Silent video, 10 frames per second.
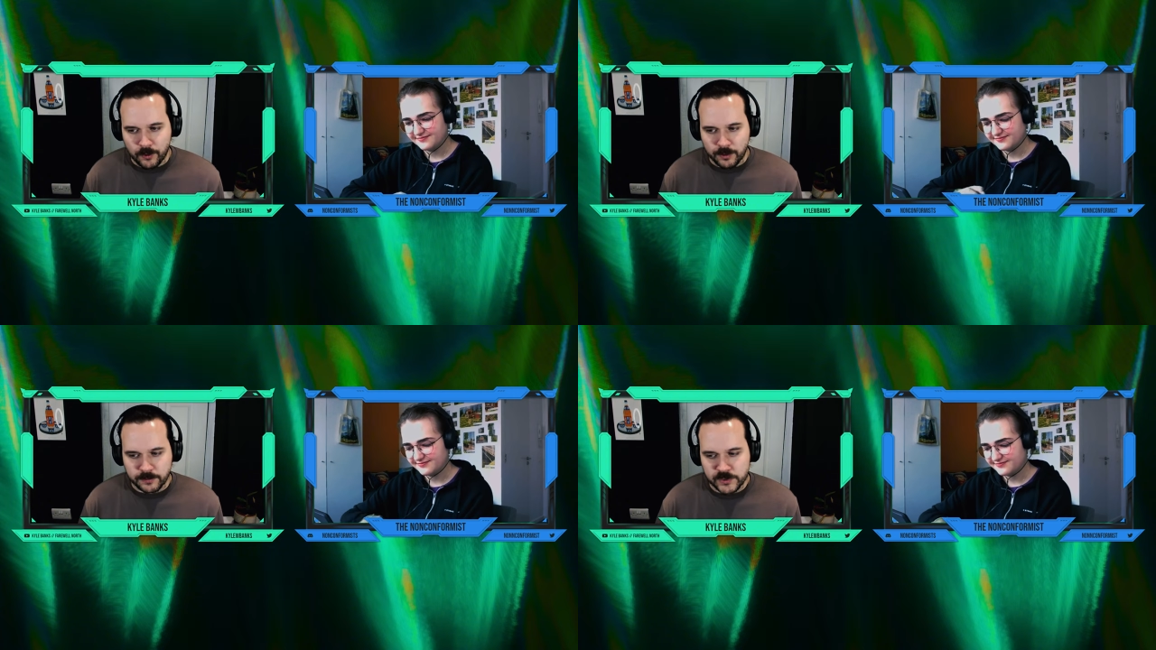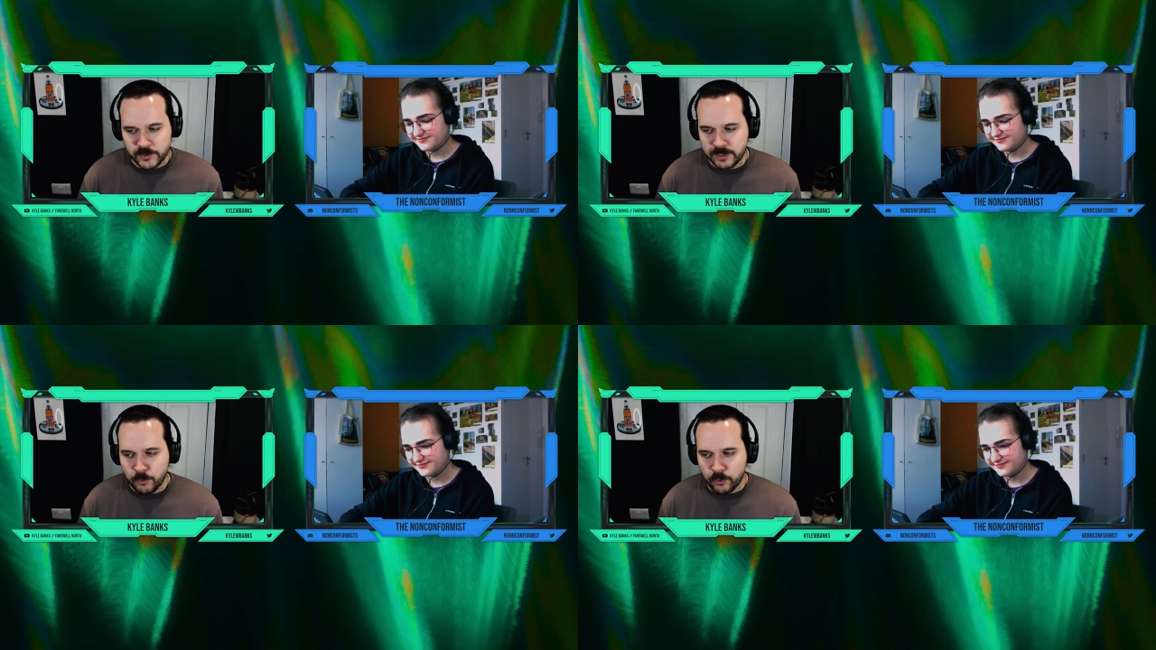Speaker 1: or
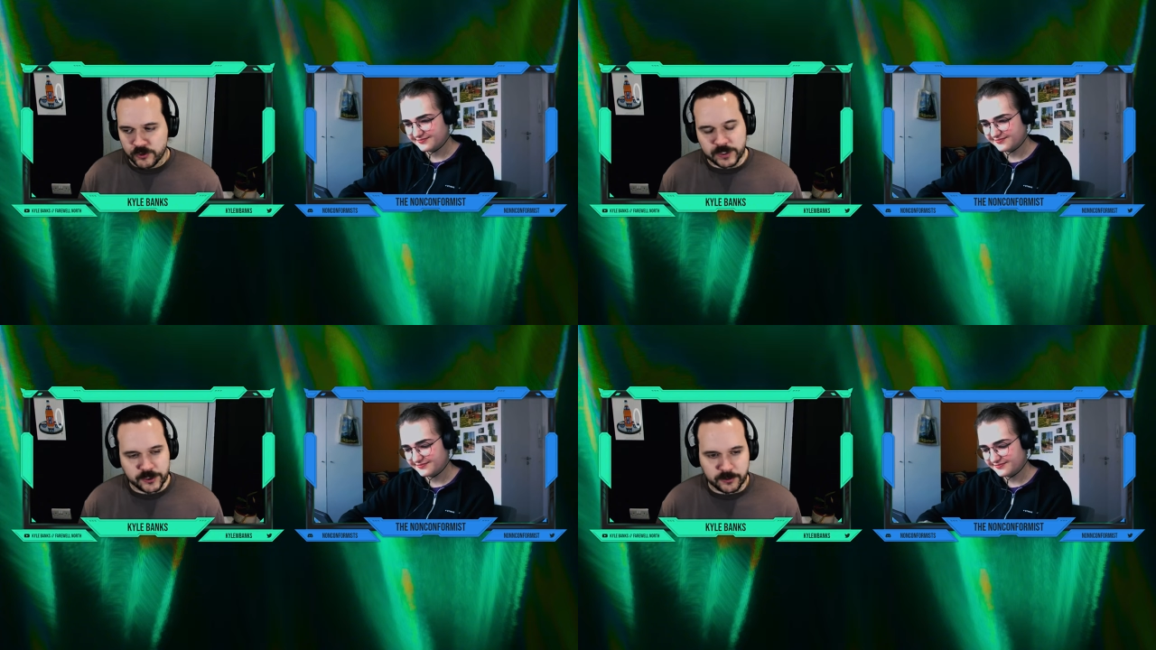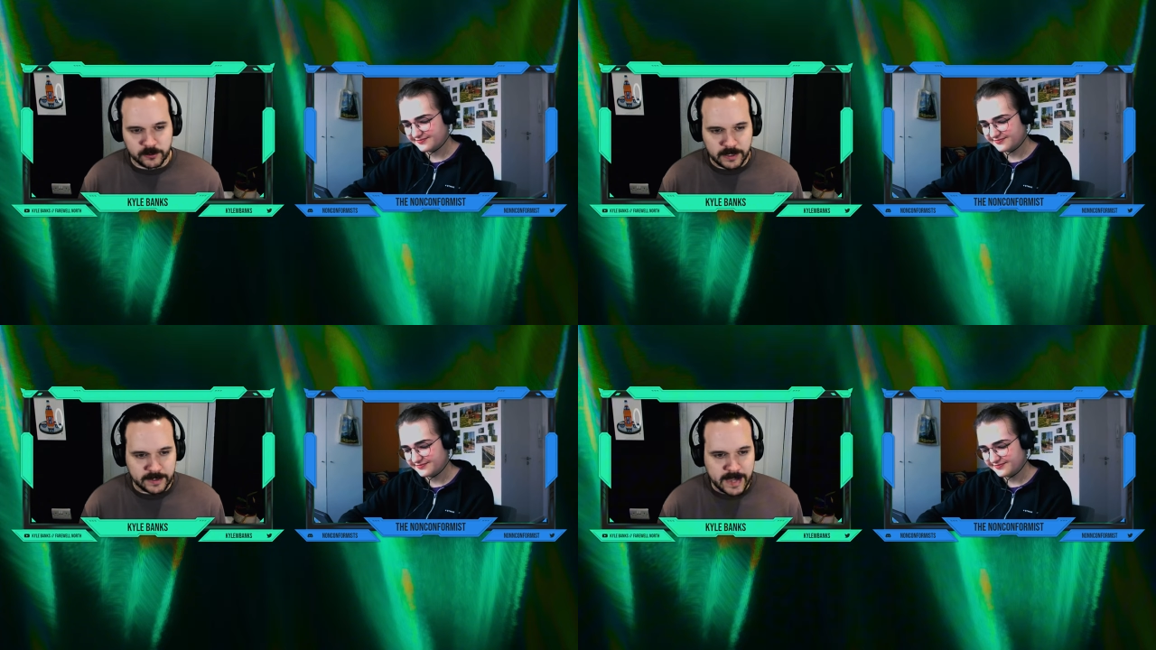doing more
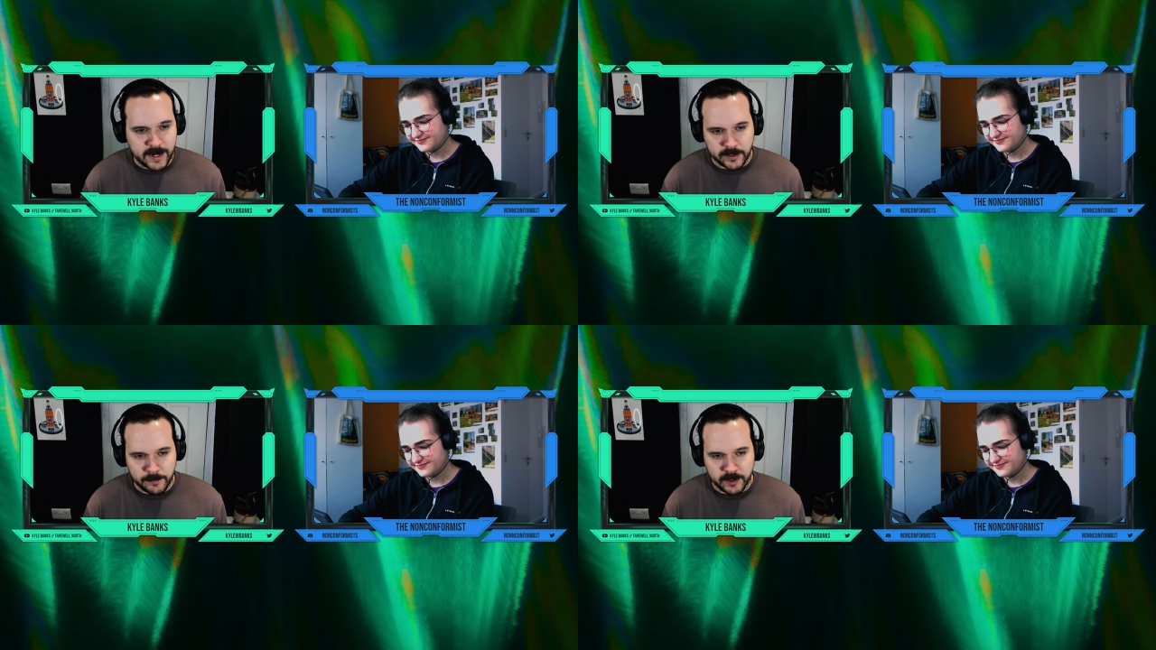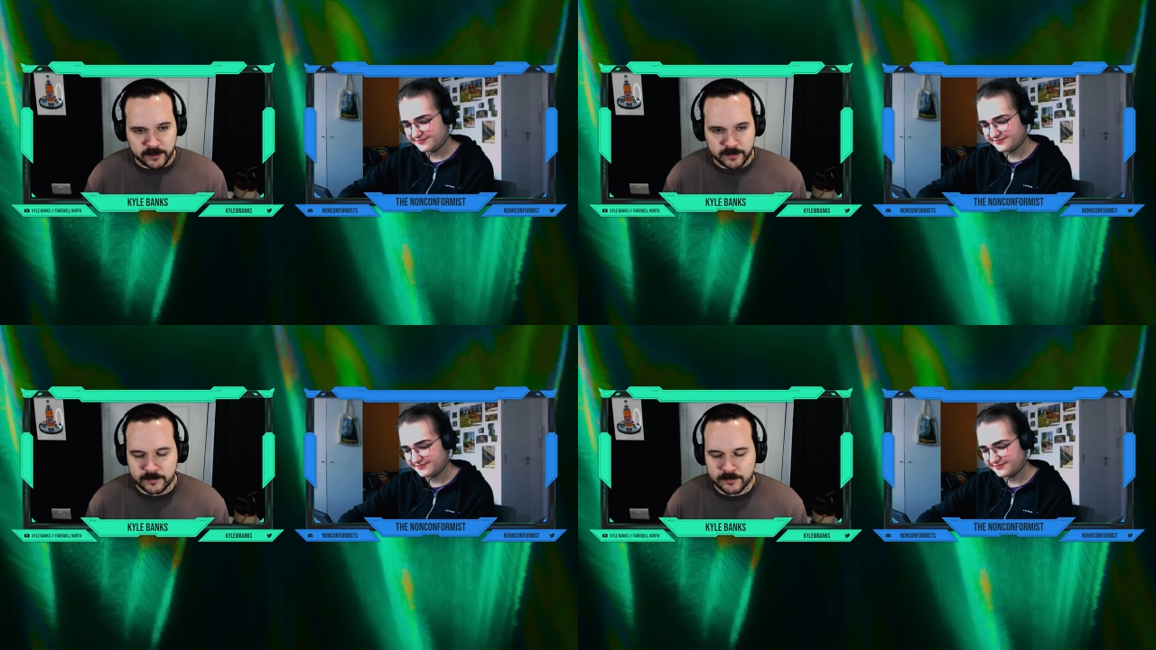traditional like
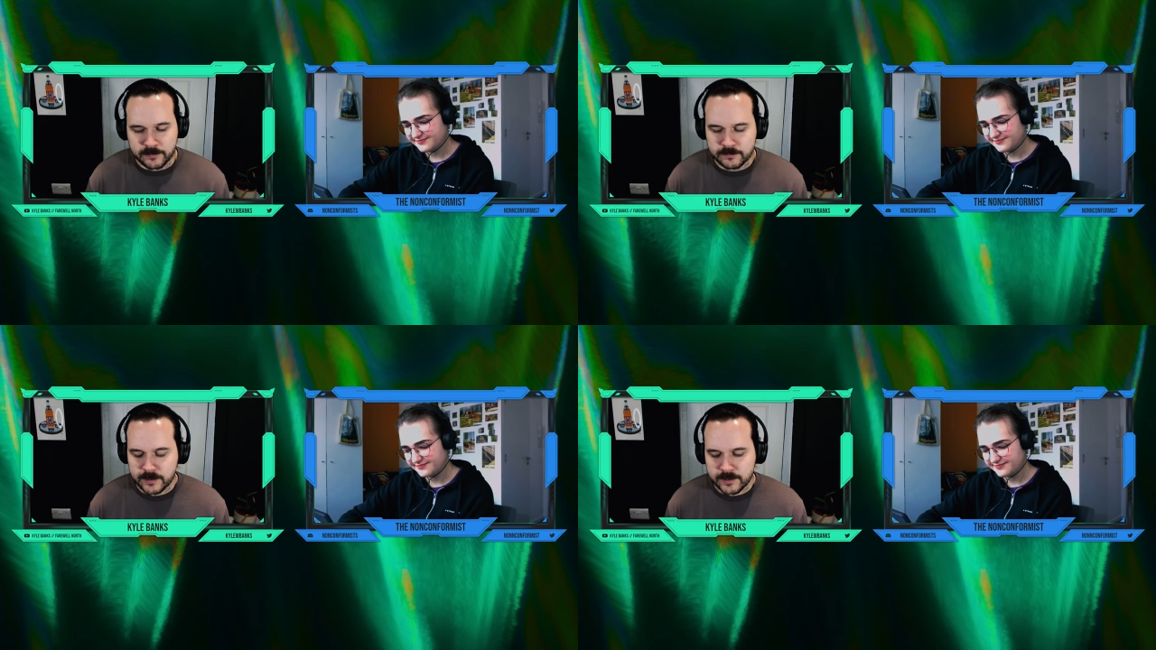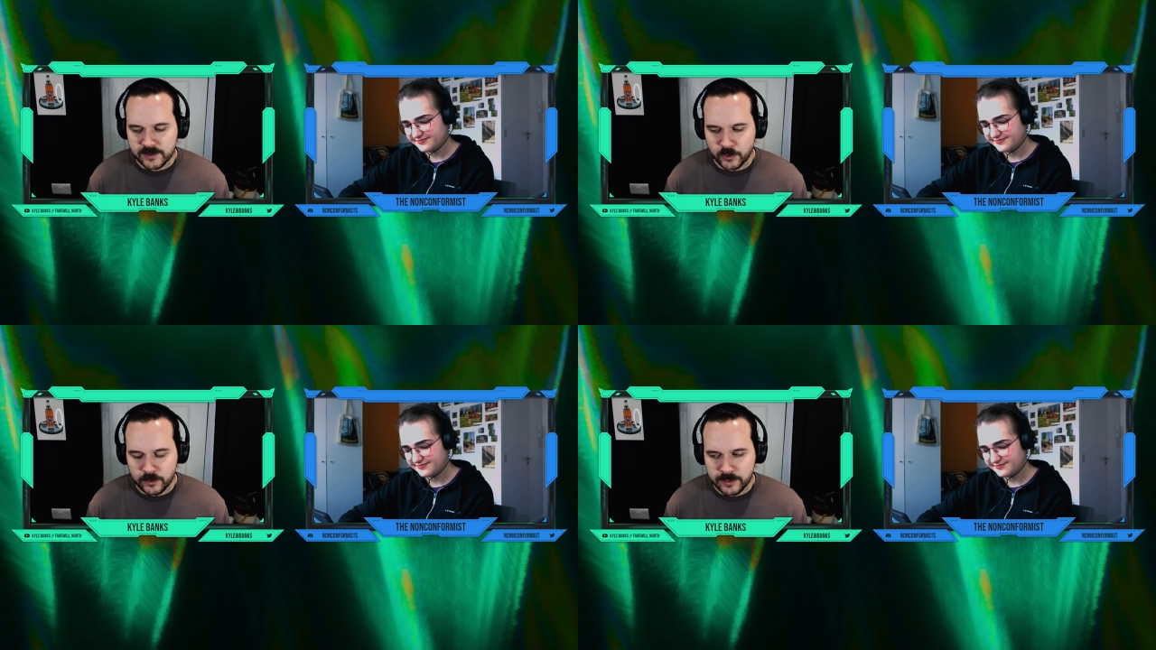academic
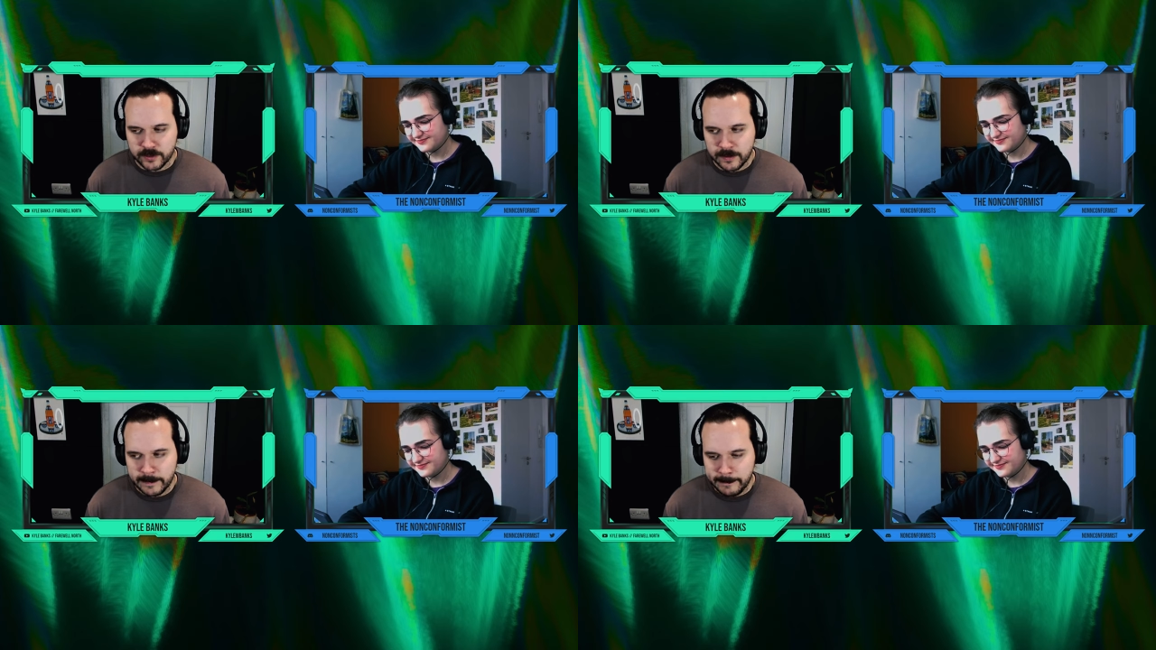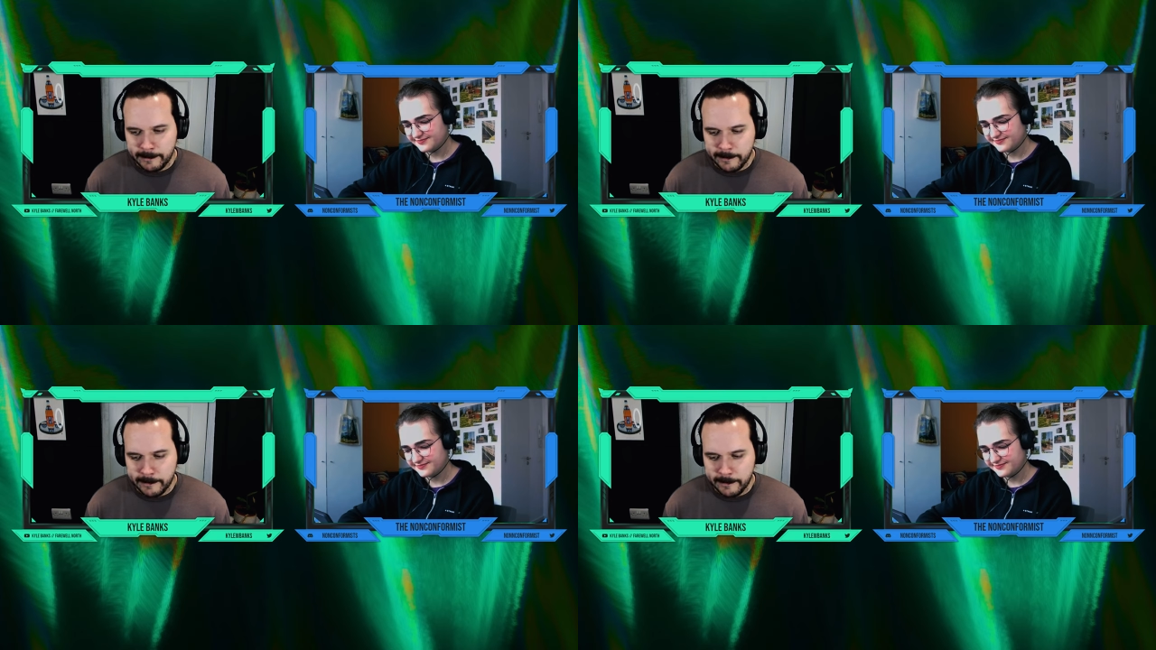uh, schooling.